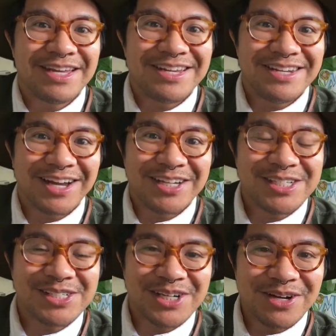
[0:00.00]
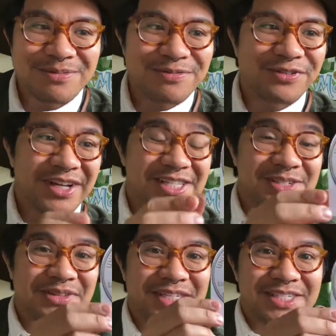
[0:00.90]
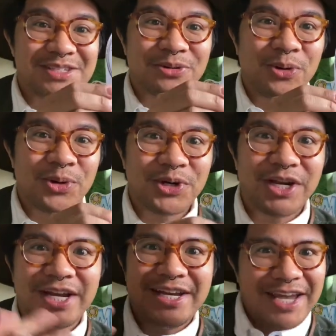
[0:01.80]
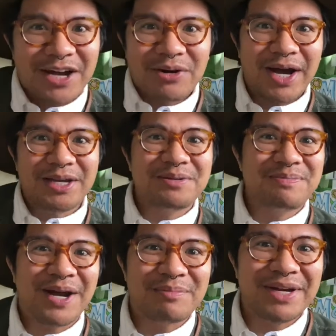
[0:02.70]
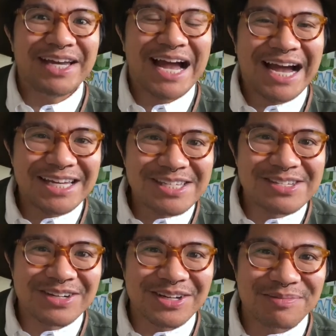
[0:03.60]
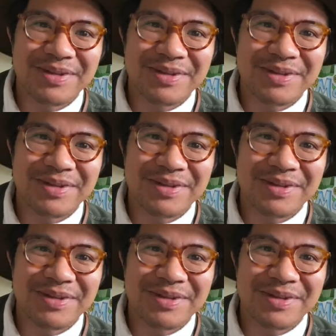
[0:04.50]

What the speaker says: Nice job, friends. So this is a quarter, and now I can buy my ice cream.